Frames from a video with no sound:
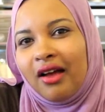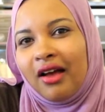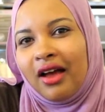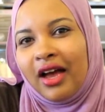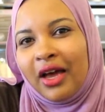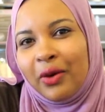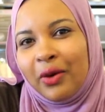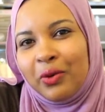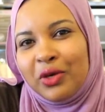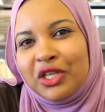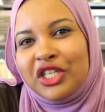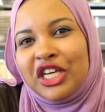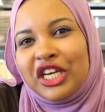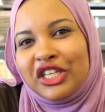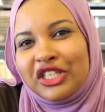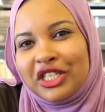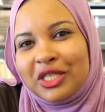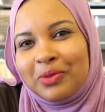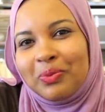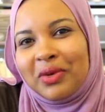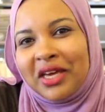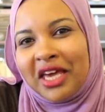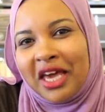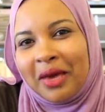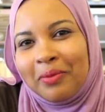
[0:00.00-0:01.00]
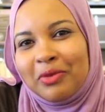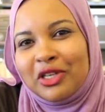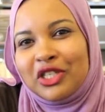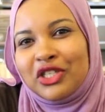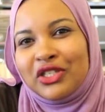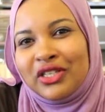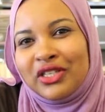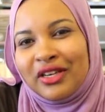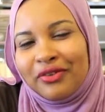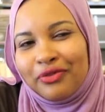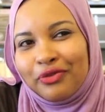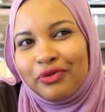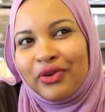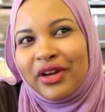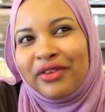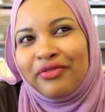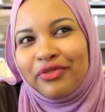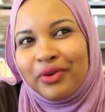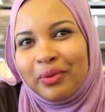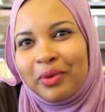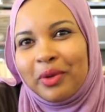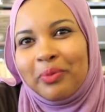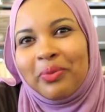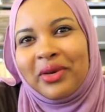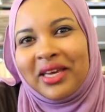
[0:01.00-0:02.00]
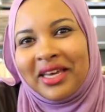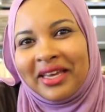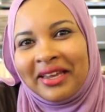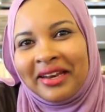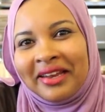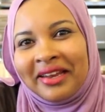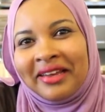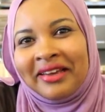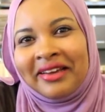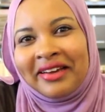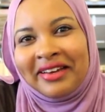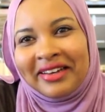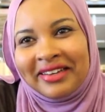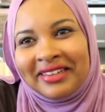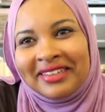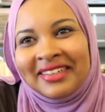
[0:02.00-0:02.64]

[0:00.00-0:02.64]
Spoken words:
I wish I just became a chef right from the beginning.